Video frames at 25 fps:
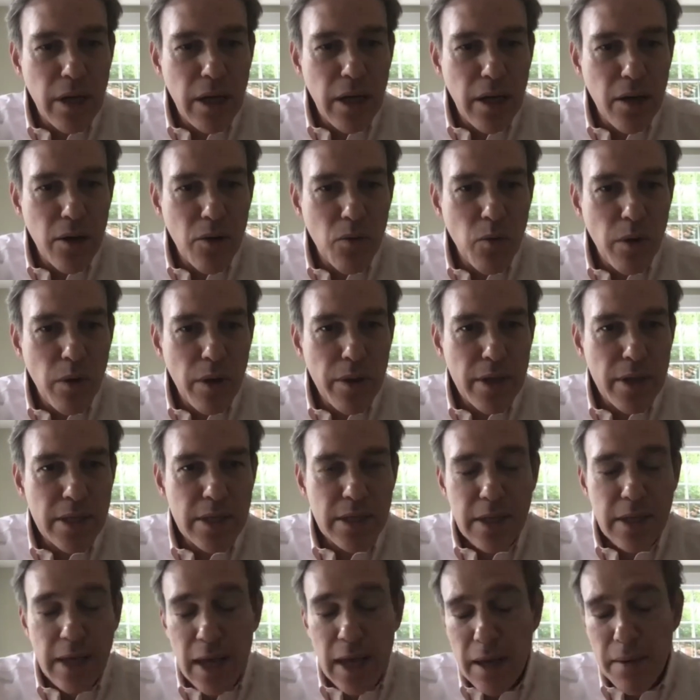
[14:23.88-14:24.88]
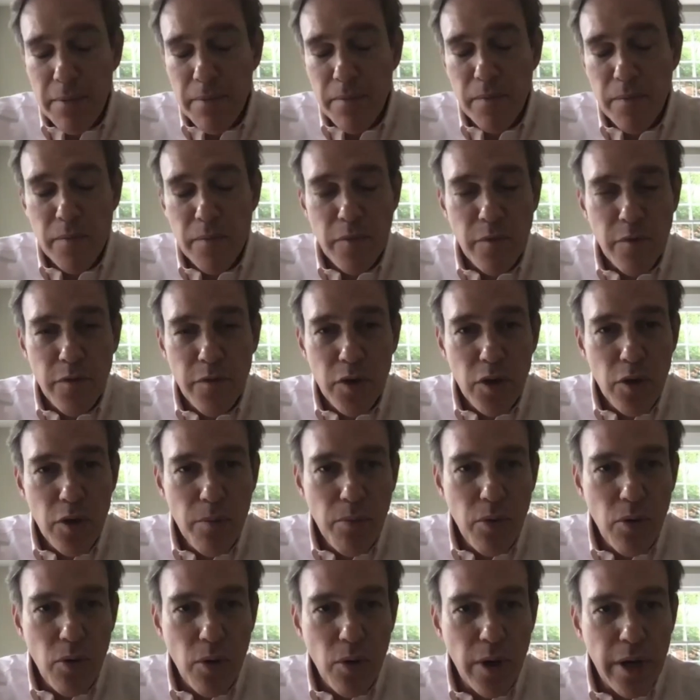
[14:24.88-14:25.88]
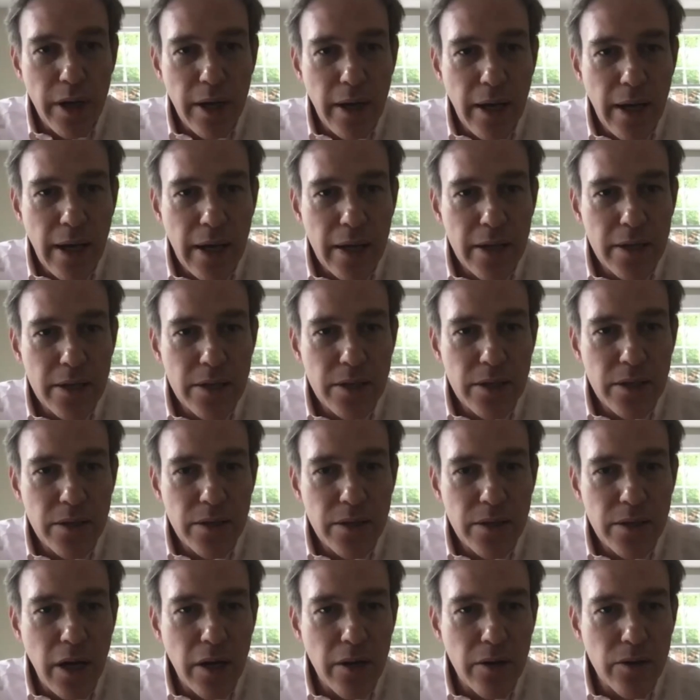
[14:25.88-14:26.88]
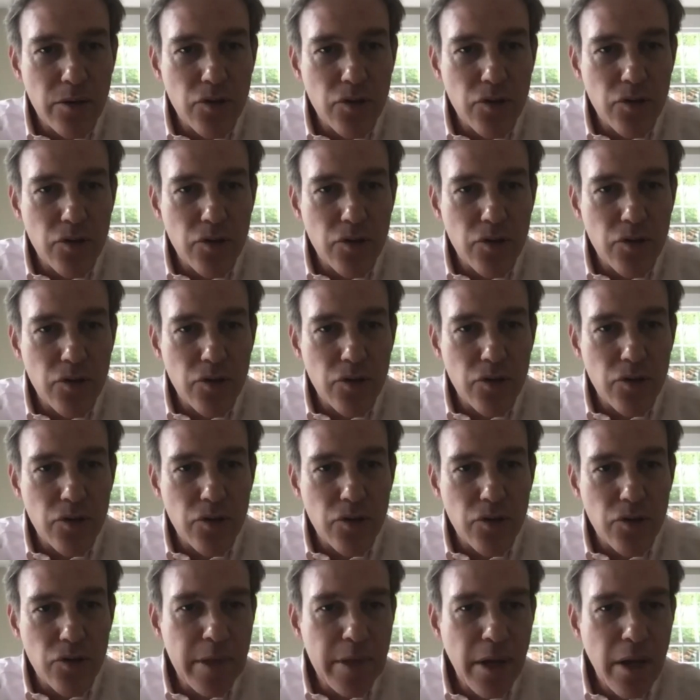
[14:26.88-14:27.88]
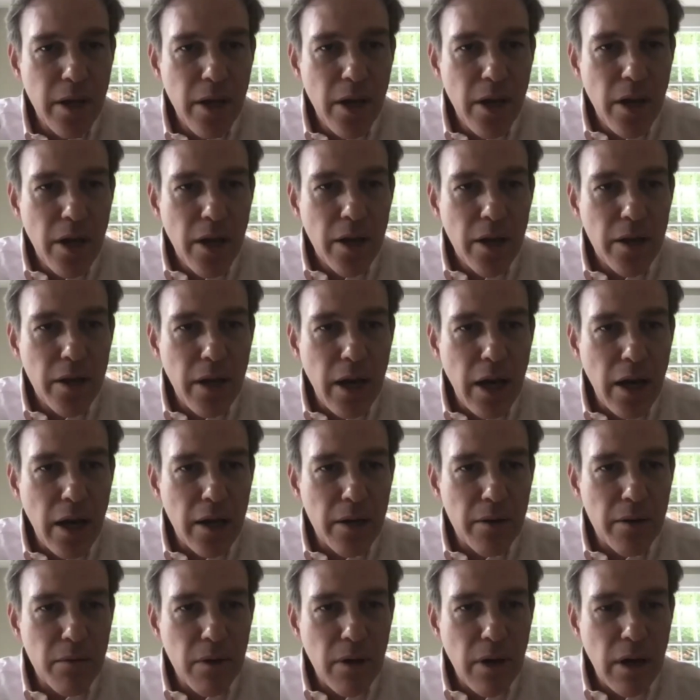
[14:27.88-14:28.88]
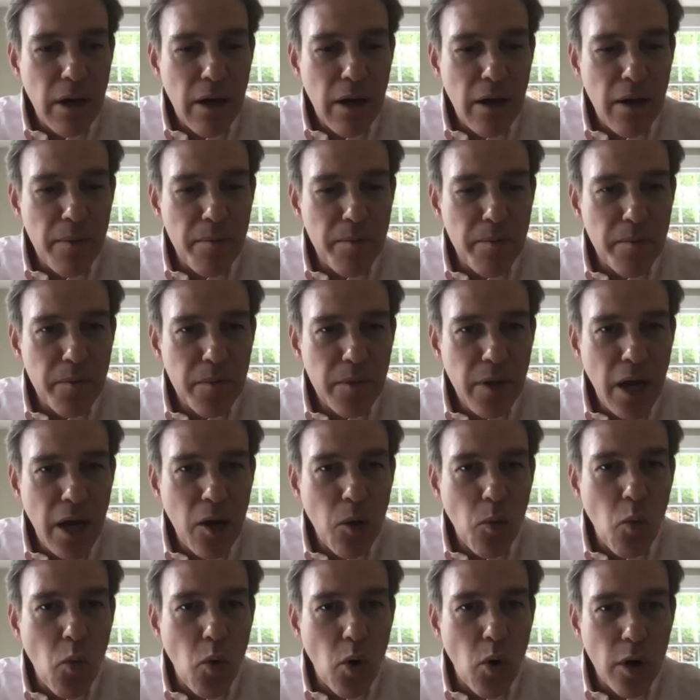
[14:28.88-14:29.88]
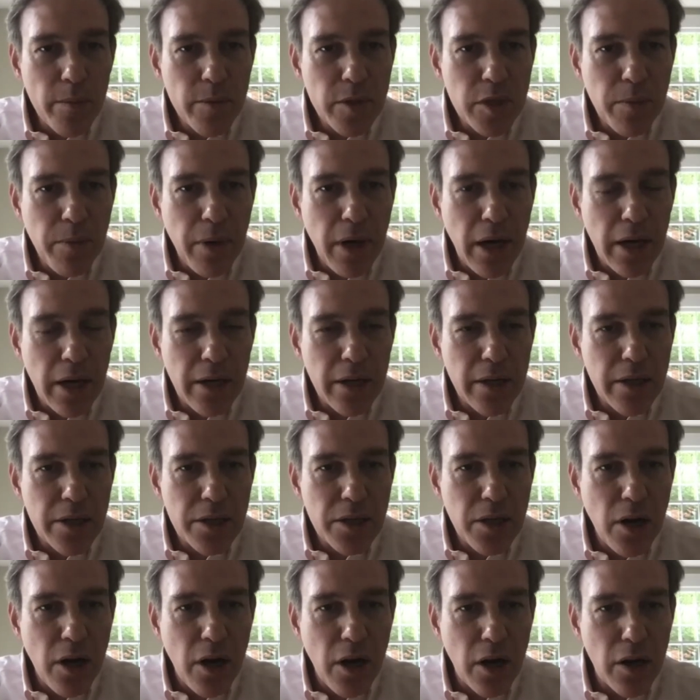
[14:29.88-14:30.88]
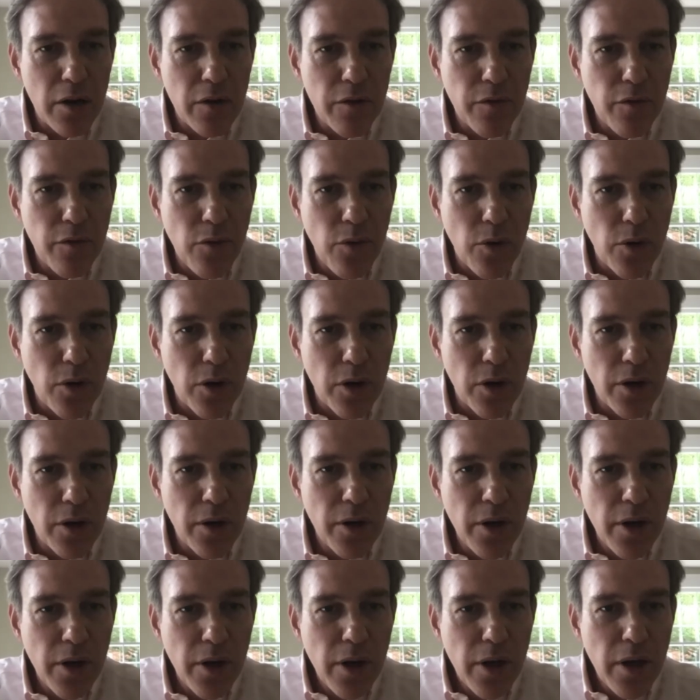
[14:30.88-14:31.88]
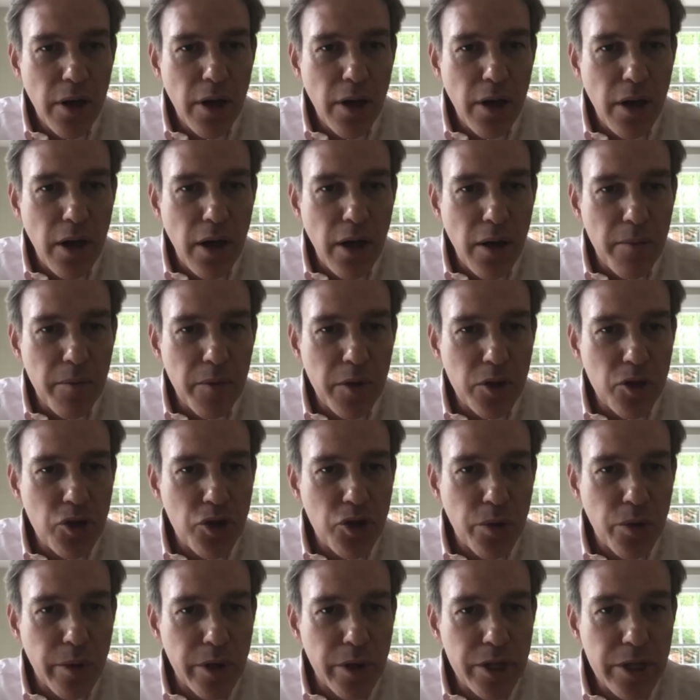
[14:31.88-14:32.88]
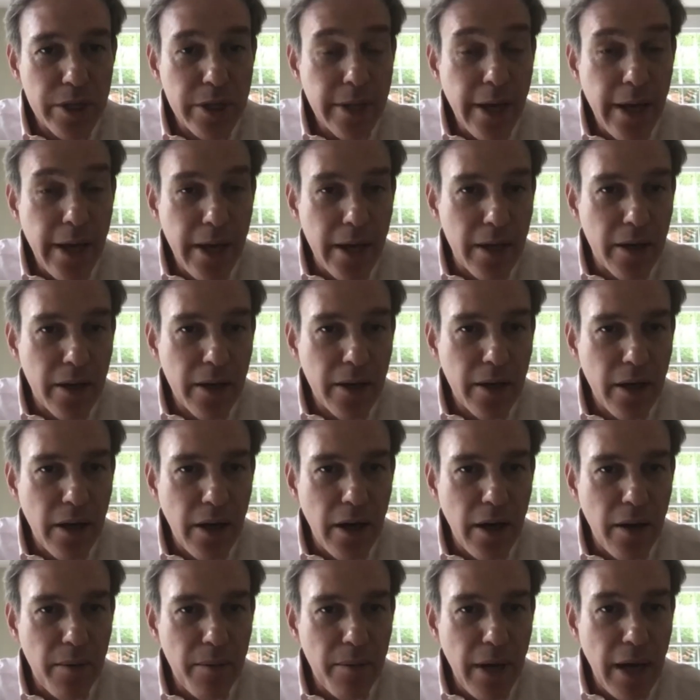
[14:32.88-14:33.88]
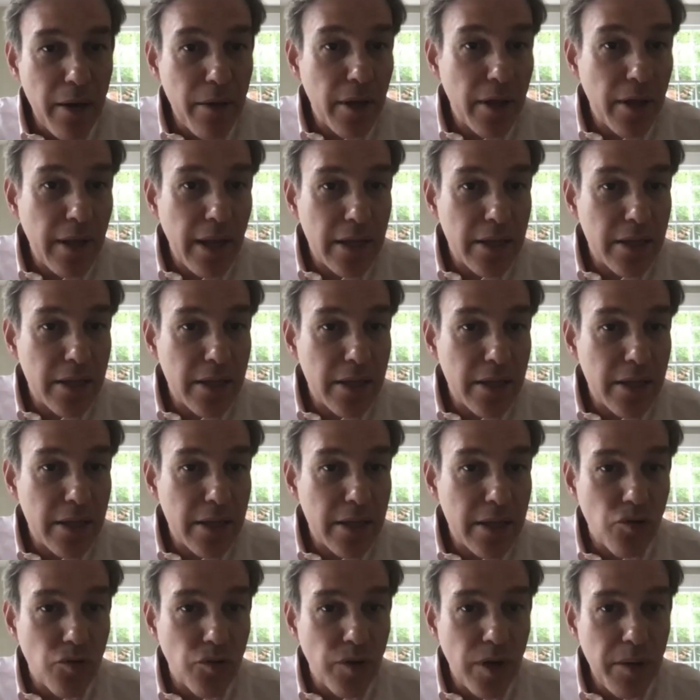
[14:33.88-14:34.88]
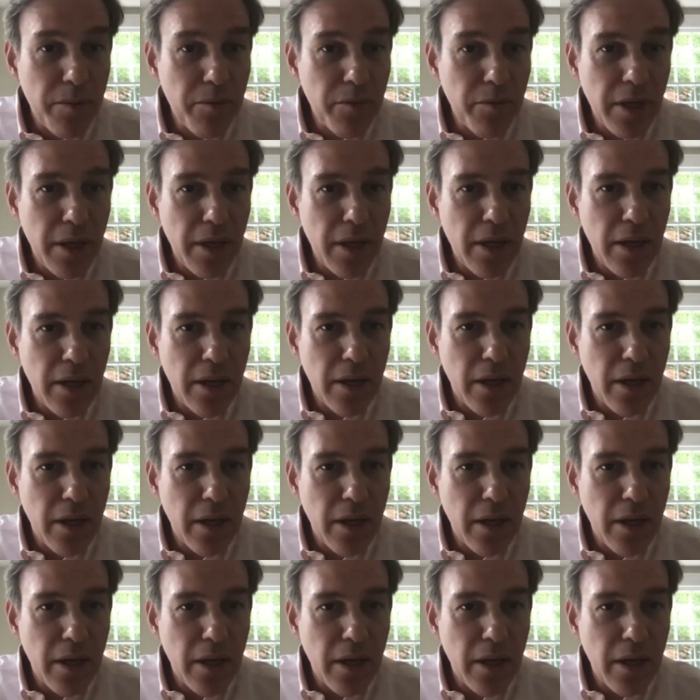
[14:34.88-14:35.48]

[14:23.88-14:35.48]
with the same viewpoint as Donald Trump, except not a warm spot in his heart for the Jewish state. I think that's extremely